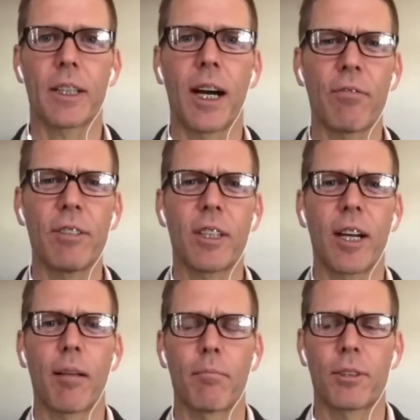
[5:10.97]

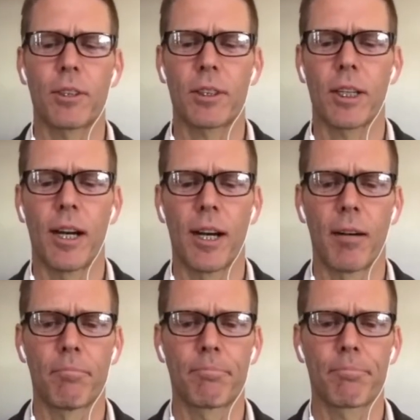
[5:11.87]
Oftentimes,
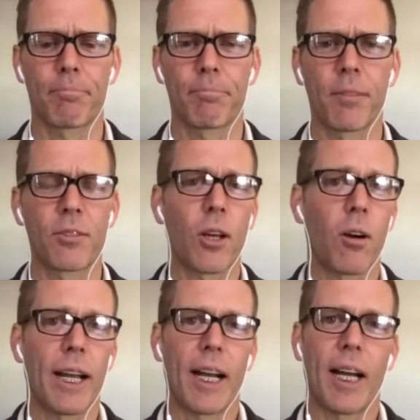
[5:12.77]
um, so
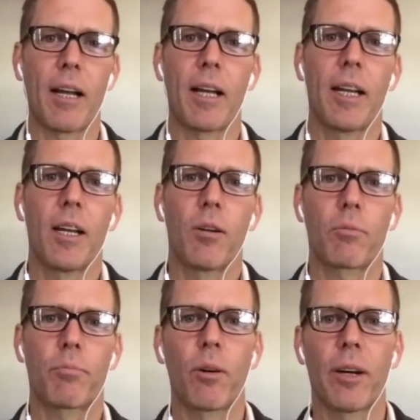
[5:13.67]
I, I,
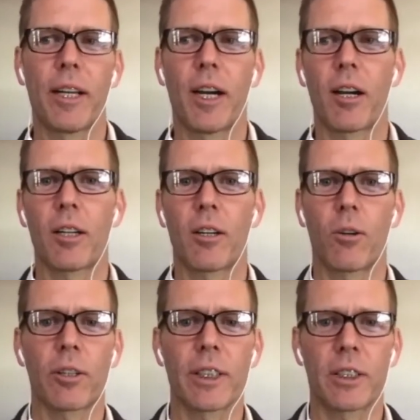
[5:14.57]
boy, our
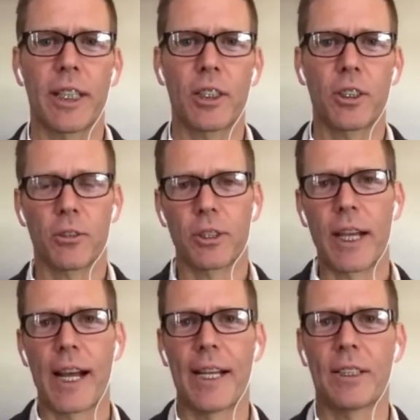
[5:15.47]
organizational
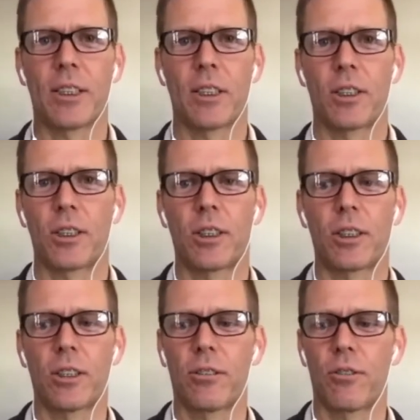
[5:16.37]
size is
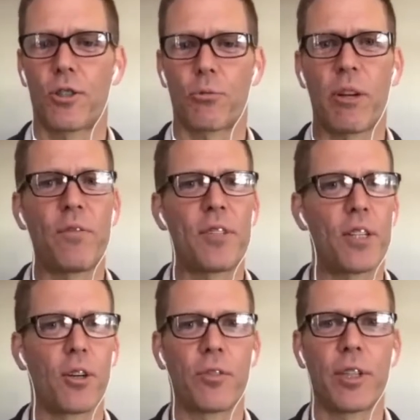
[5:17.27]
drifted
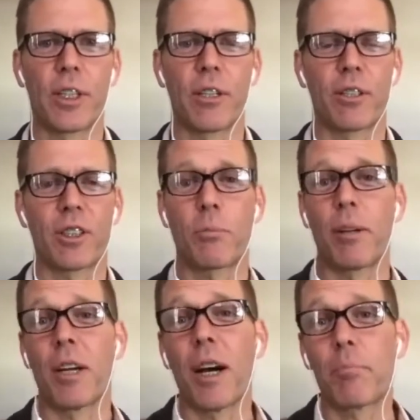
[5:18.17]
over the years. It's
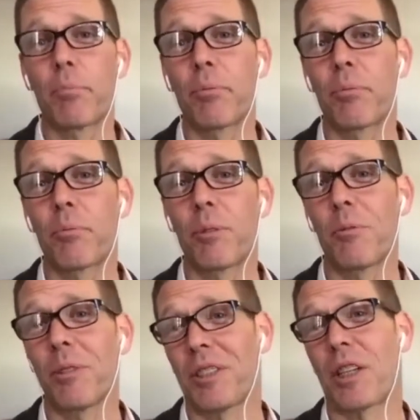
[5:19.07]
been up,
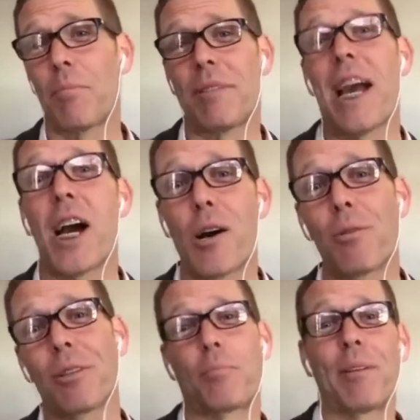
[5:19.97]
it's come
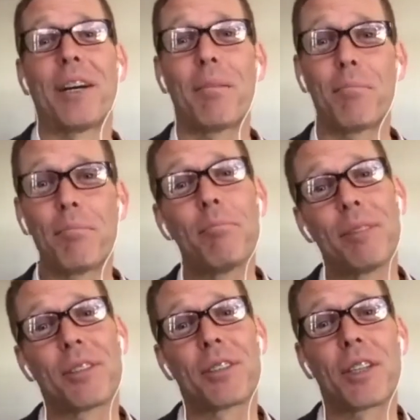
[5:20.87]
down, it's been up,
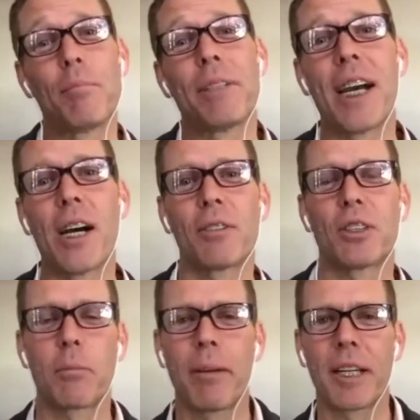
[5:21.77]
it's come down,
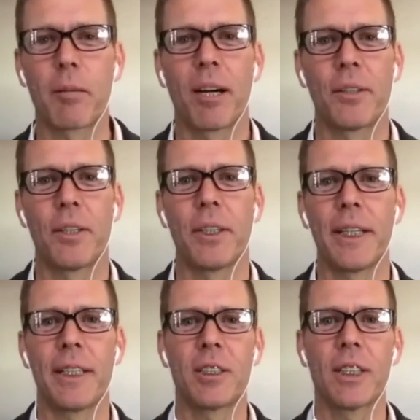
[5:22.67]
just depending upon the needs.